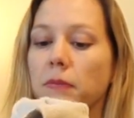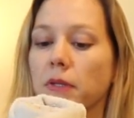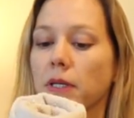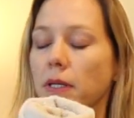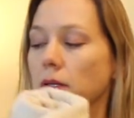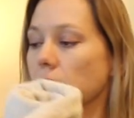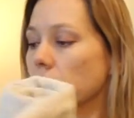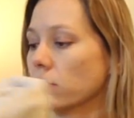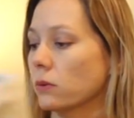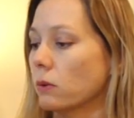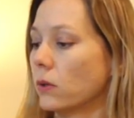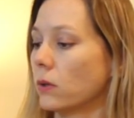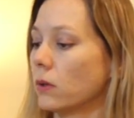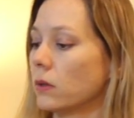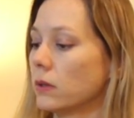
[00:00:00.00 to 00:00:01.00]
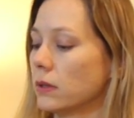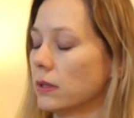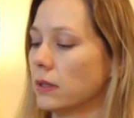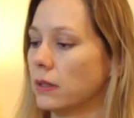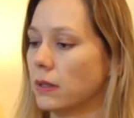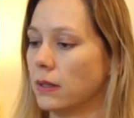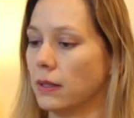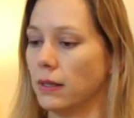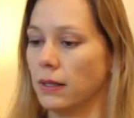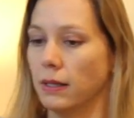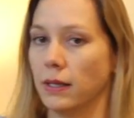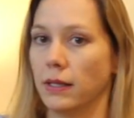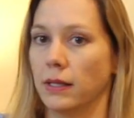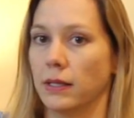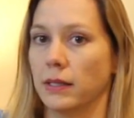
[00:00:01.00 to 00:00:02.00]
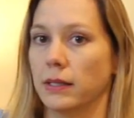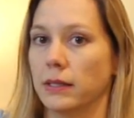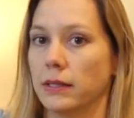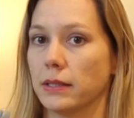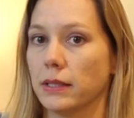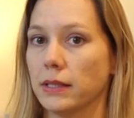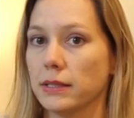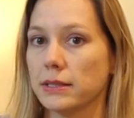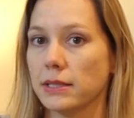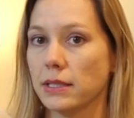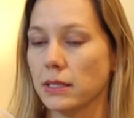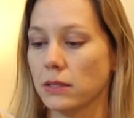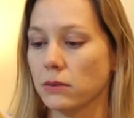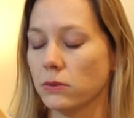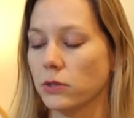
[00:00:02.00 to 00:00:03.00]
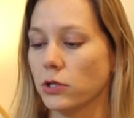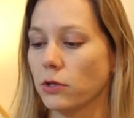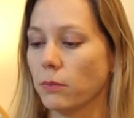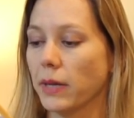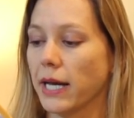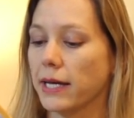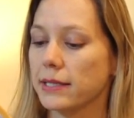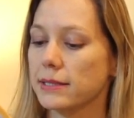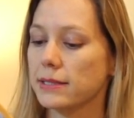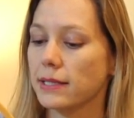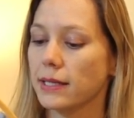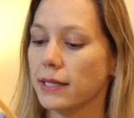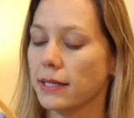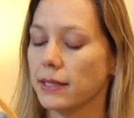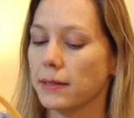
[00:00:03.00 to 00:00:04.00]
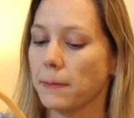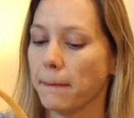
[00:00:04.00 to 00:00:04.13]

Another roll. It's going to go in your basket.